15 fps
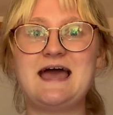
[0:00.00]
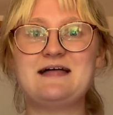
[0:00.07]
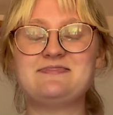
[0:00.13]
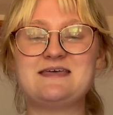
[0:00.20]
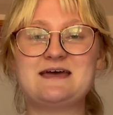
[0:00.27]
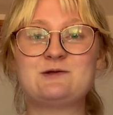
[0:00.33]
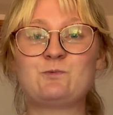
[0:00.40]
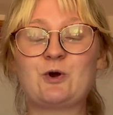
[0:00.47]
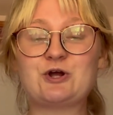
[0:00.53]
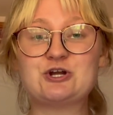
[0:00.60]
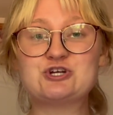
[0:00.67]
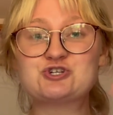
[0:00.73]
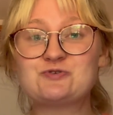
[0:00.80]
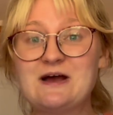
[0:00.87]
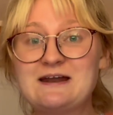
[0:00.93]
And then we're
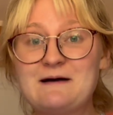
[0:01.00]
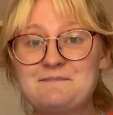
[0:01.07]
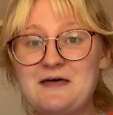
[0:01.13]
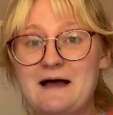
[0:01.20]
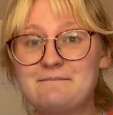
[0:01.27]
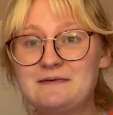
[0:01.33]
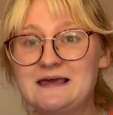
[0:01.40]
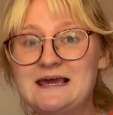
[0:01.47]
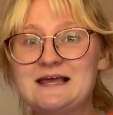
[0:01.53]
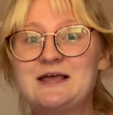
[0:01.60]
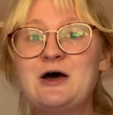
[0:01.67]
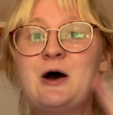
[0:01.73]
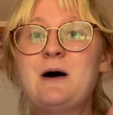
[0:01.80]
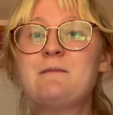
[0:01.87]
gonna shred up that meat,